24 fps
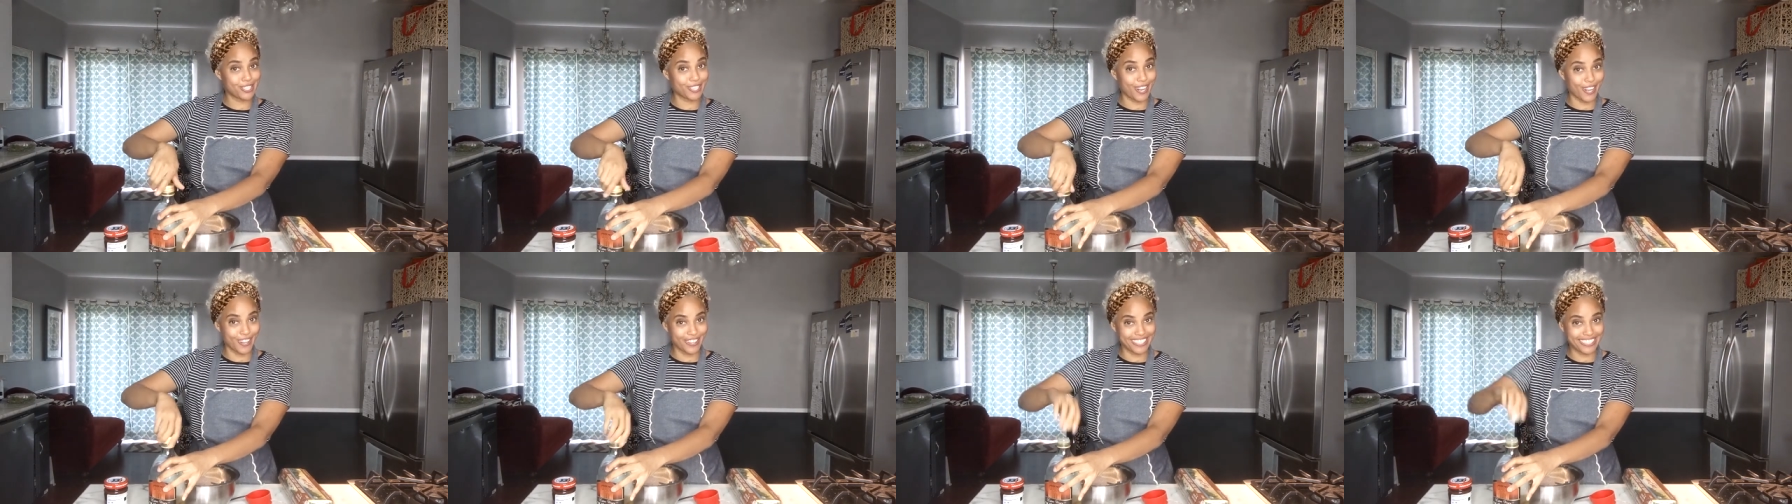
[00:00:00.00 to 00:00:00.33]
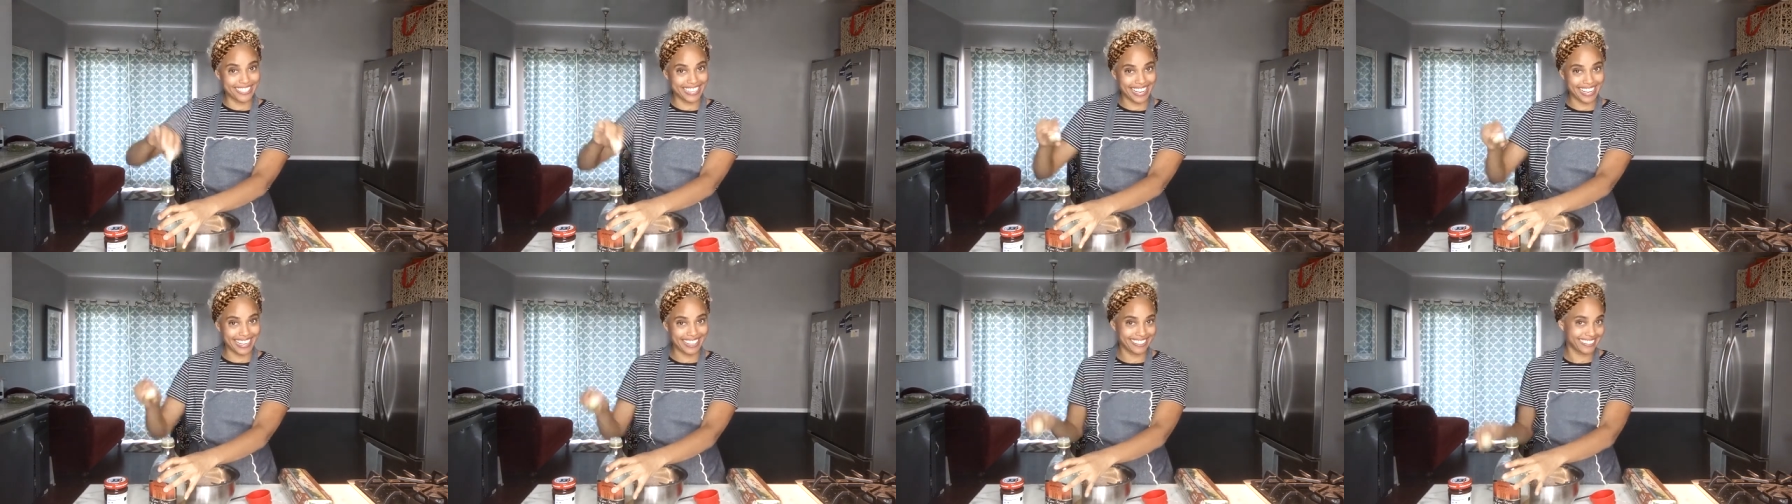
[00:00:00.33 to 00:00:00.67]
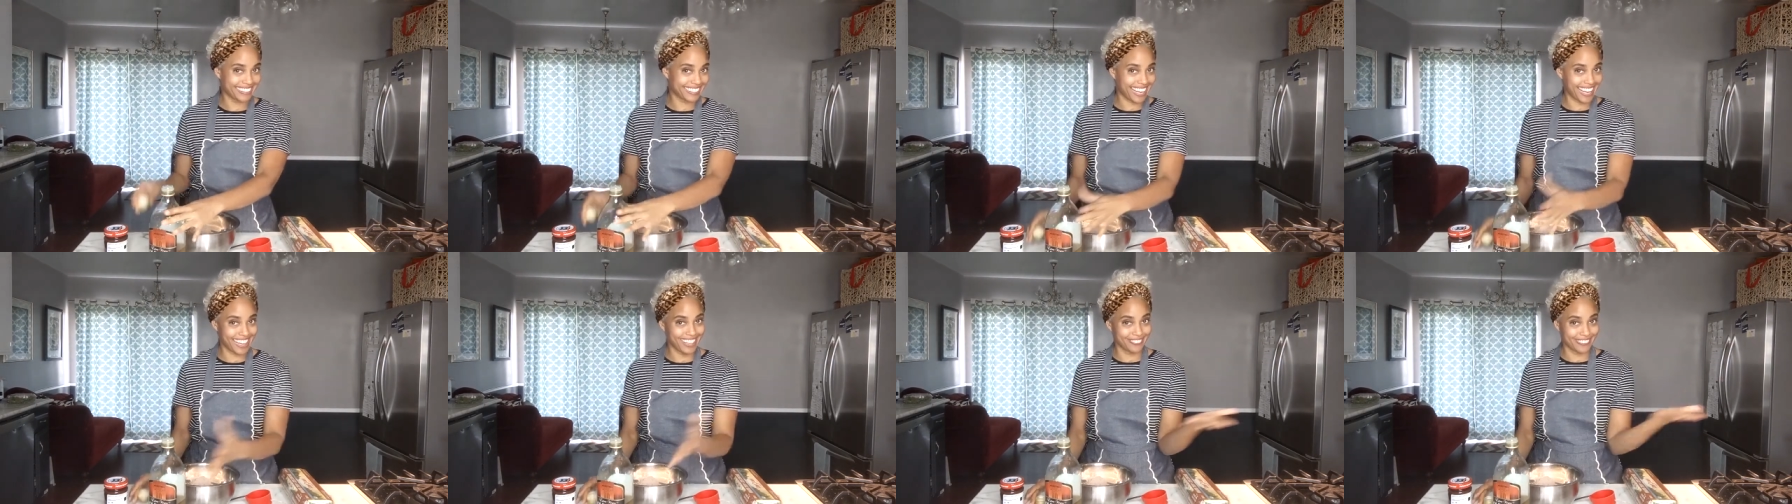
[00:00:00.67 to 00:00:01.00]
holiday,
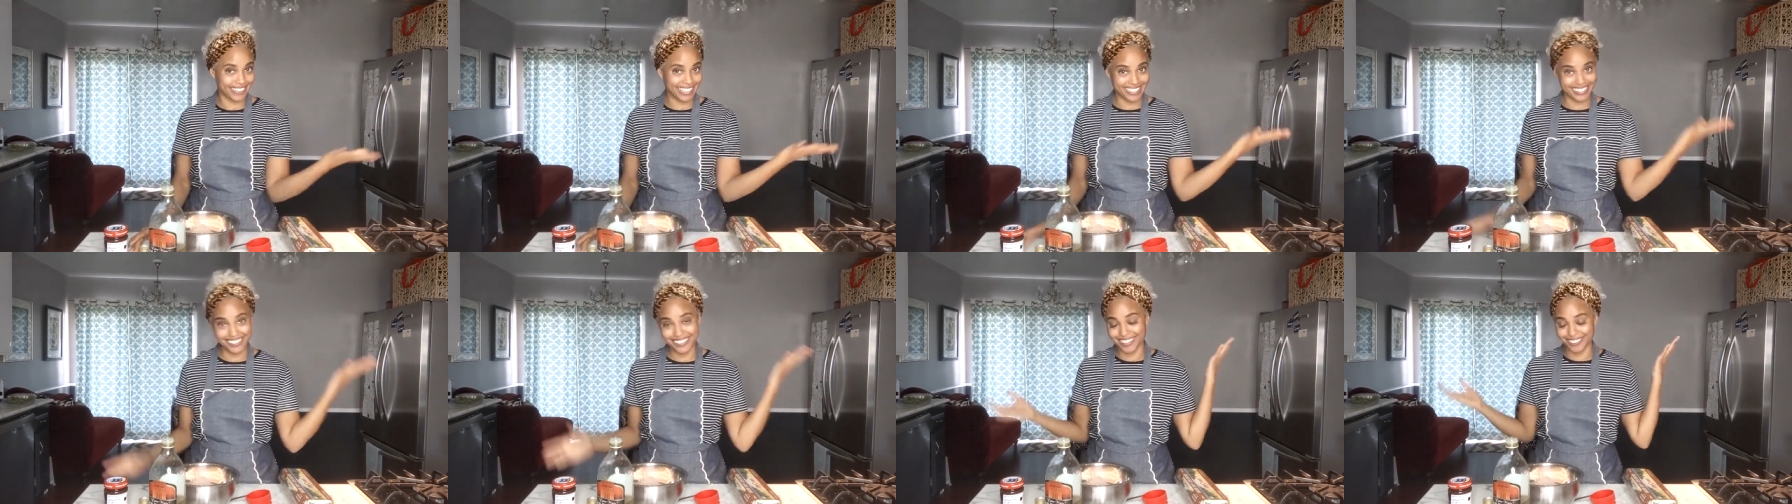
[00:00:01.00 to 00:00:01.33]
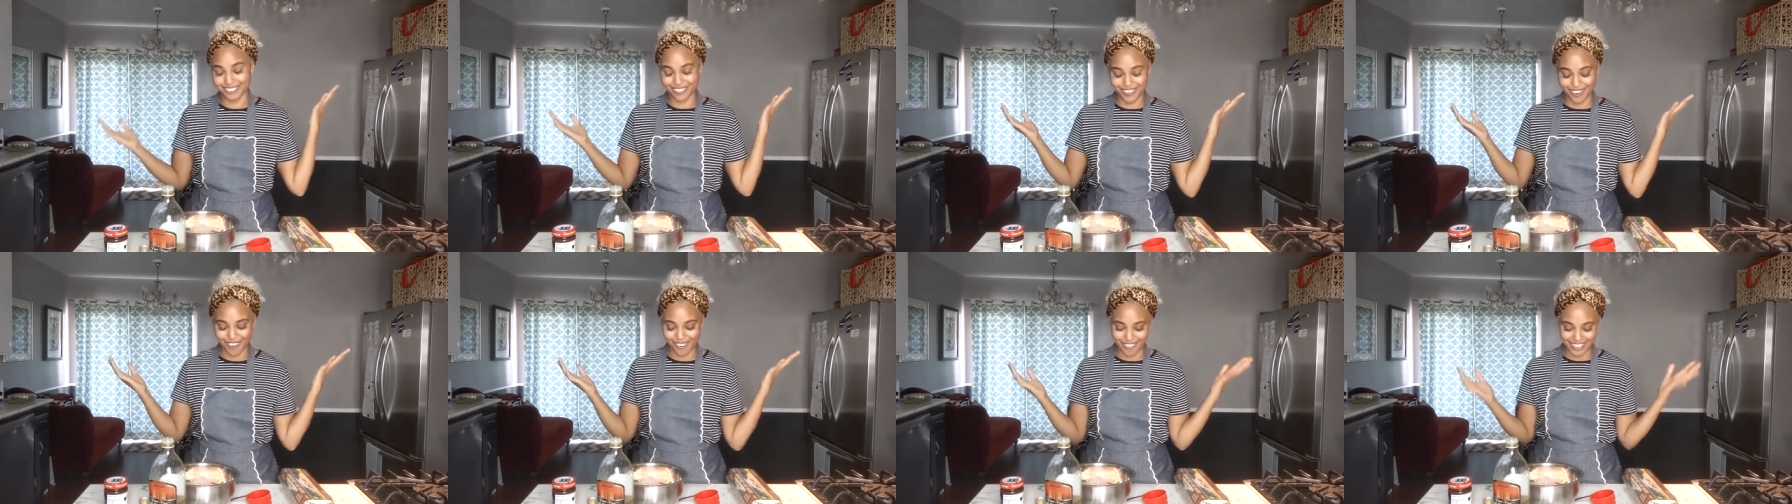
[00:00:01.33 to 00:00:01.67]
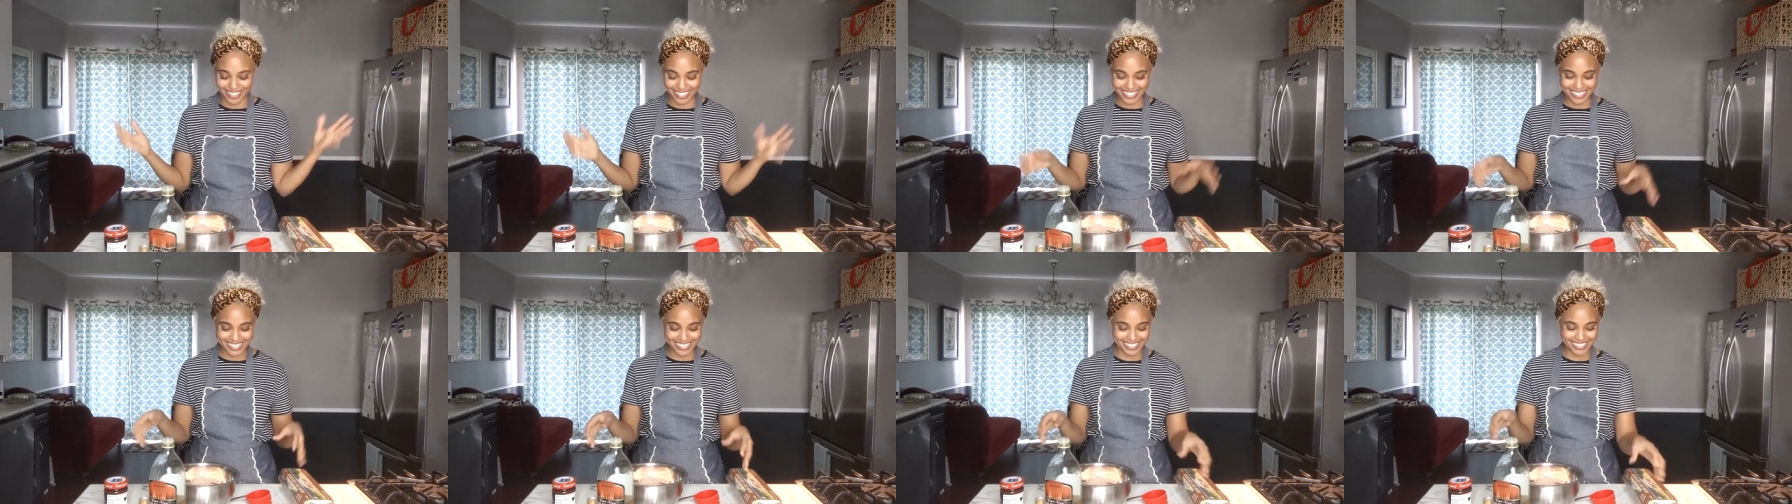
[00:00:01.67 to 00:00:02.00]
Halloween, of
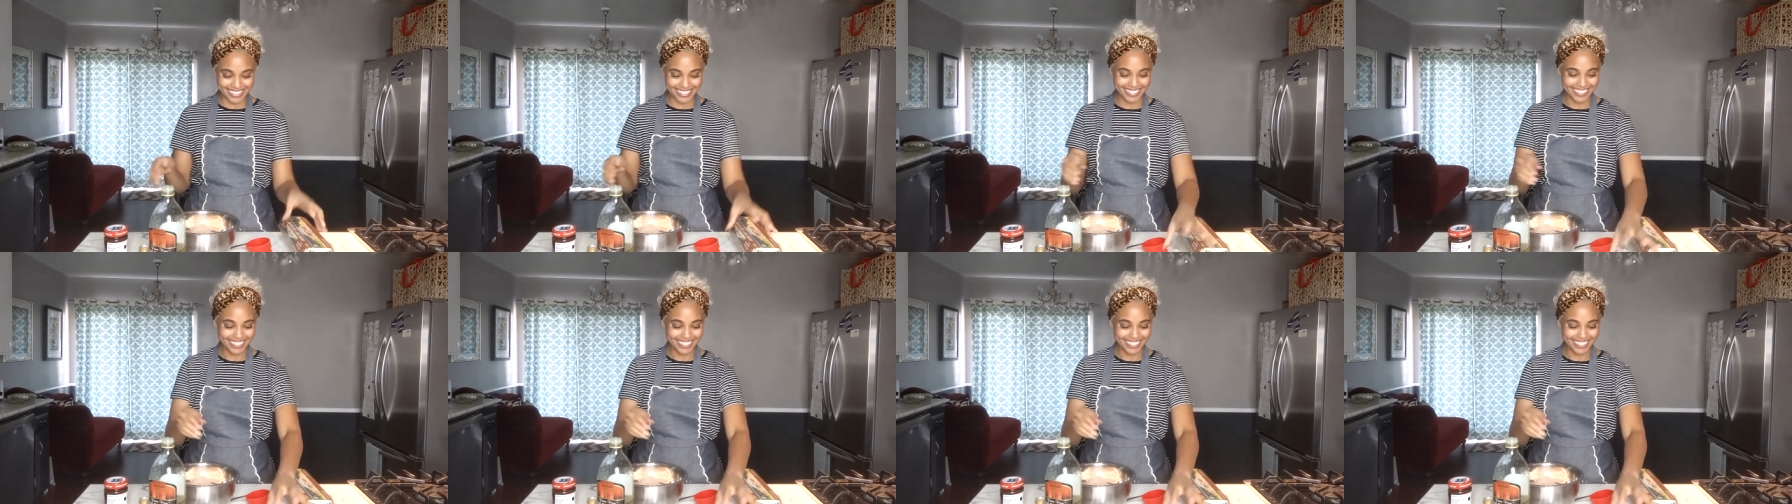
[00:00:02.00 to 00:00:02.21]
course.